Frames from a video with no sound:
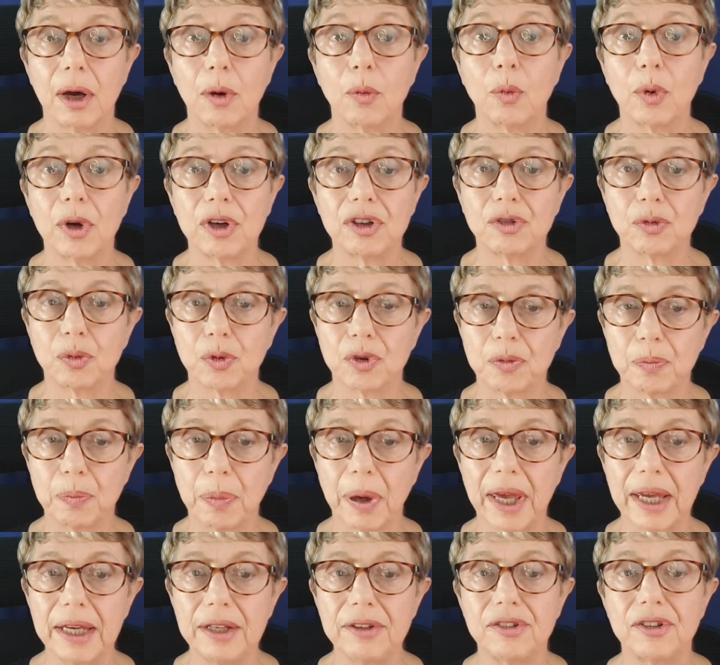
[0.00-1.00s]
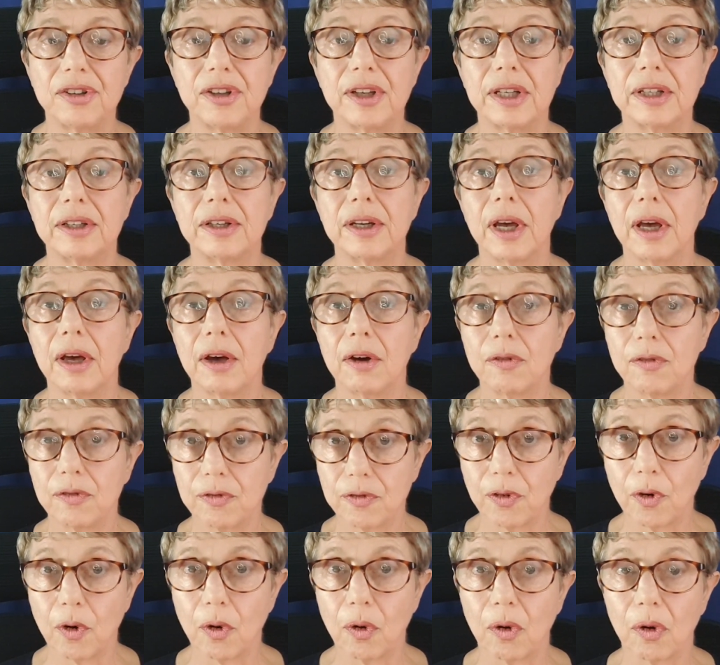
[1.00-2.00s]
which was painted
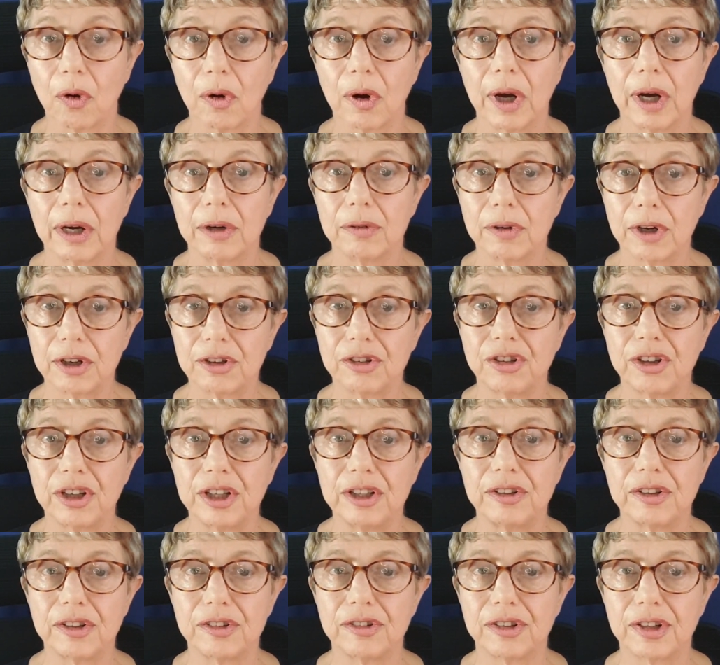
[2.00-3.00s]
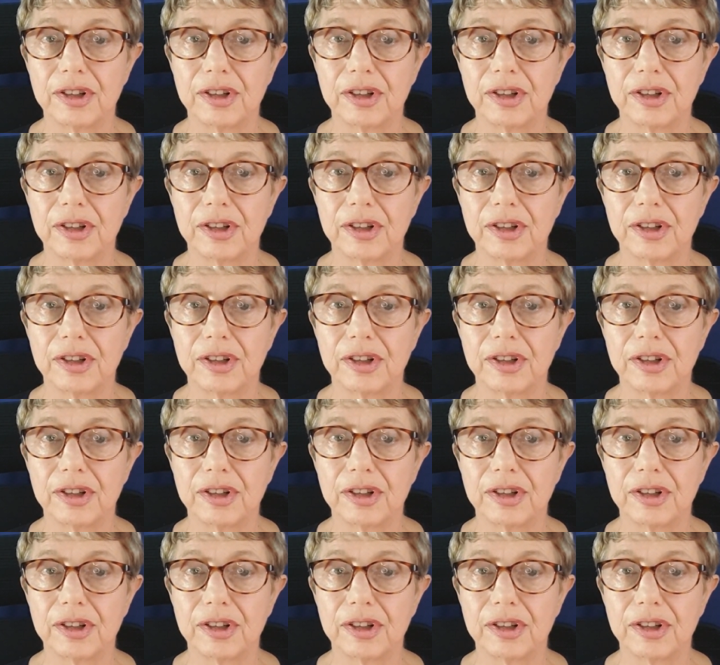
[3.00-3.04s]
for Rashida